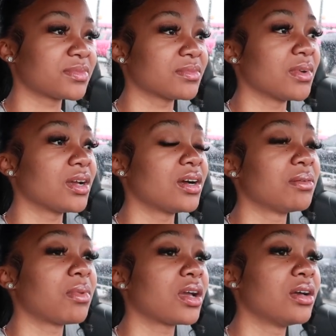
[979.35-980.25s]
Oh my
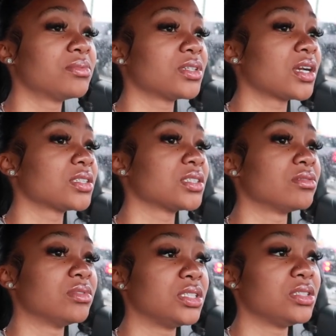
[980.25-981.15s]
god, my gums are actually
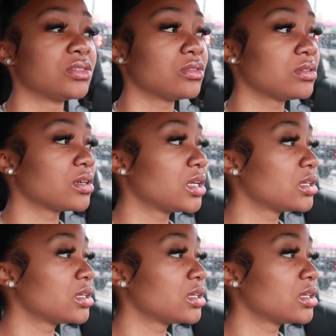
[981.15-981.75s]
really sore right